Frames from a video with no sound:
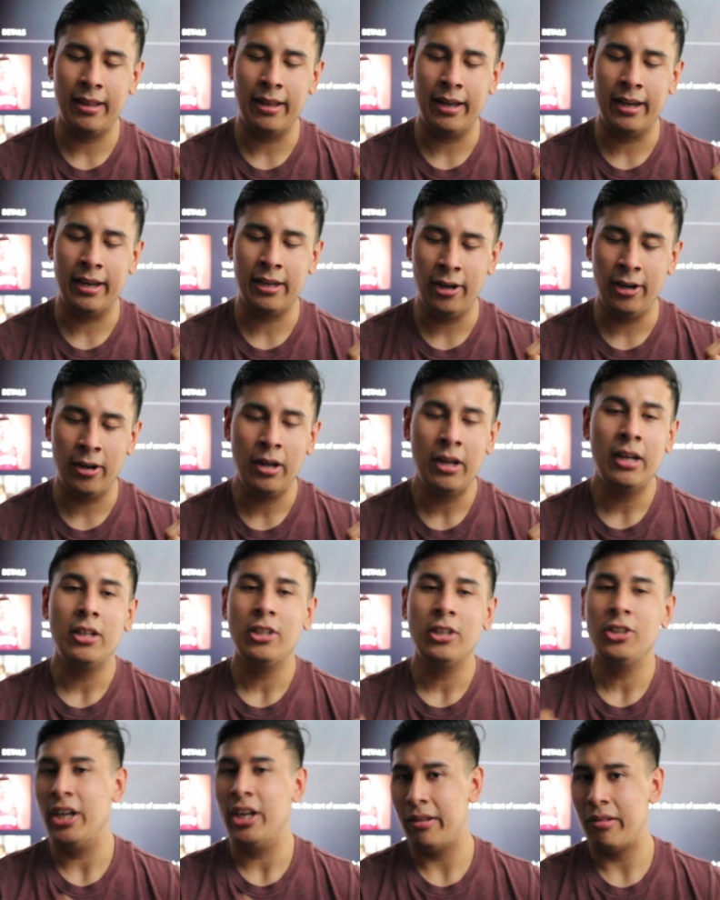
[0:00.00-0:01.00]
Like, you know,
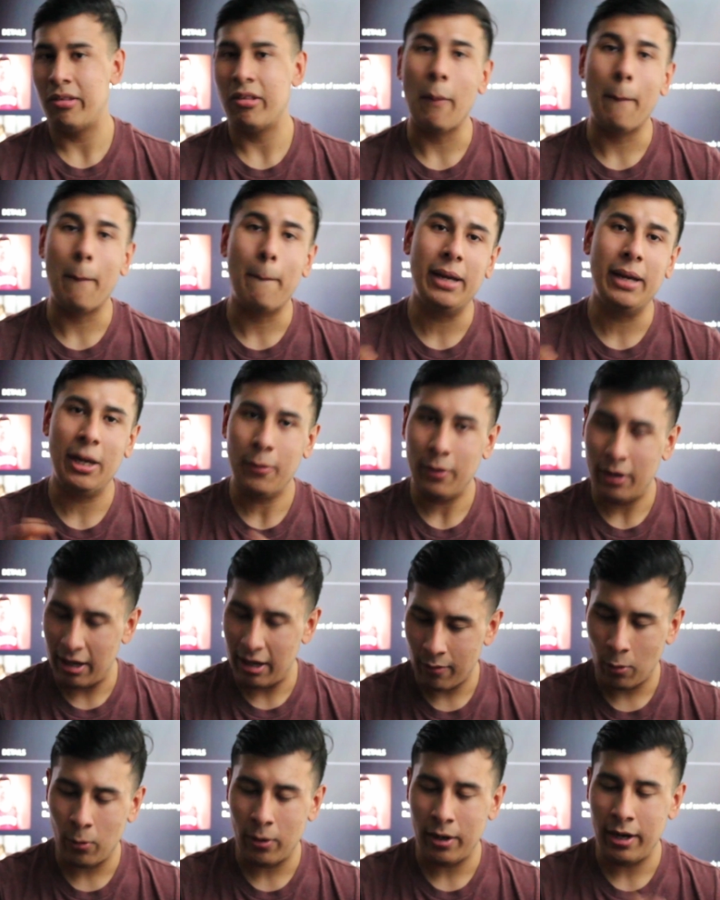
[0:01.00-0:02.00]
she gets to be with
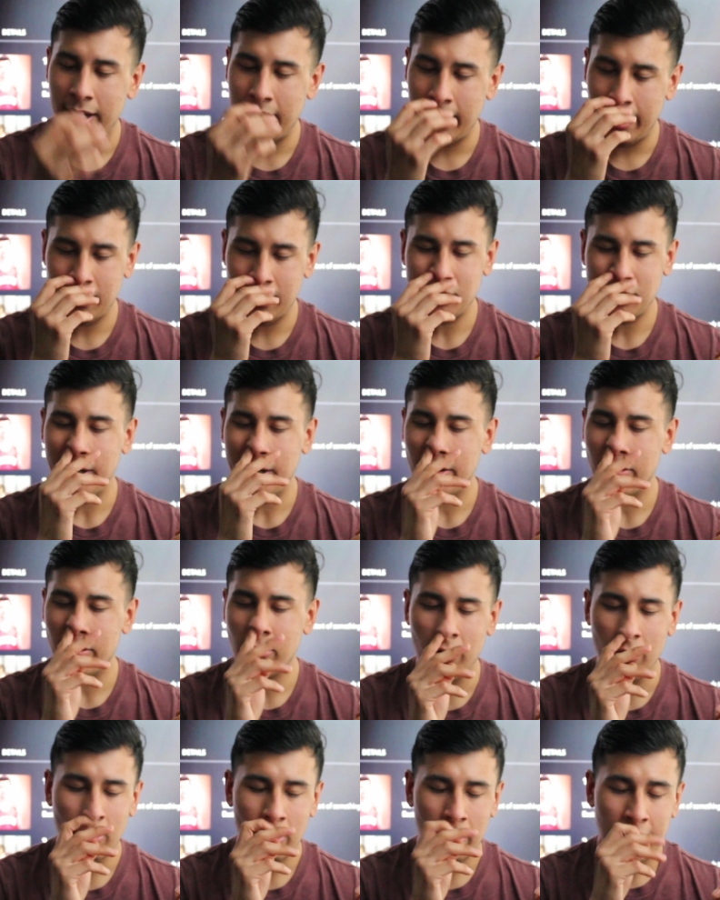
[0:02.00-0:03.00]
everyone again. She gets
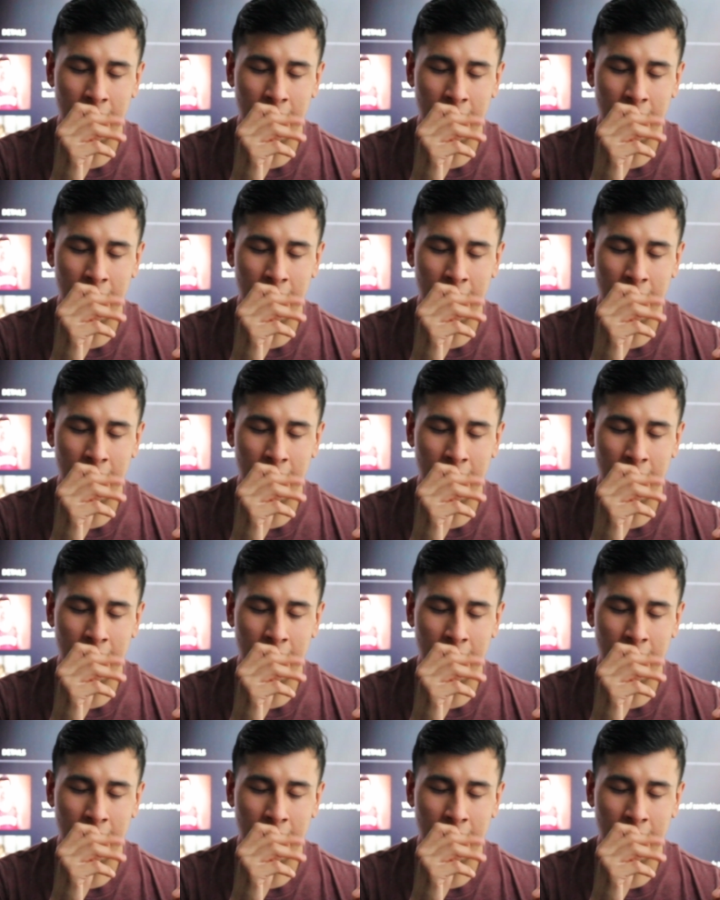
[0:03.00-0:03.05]
to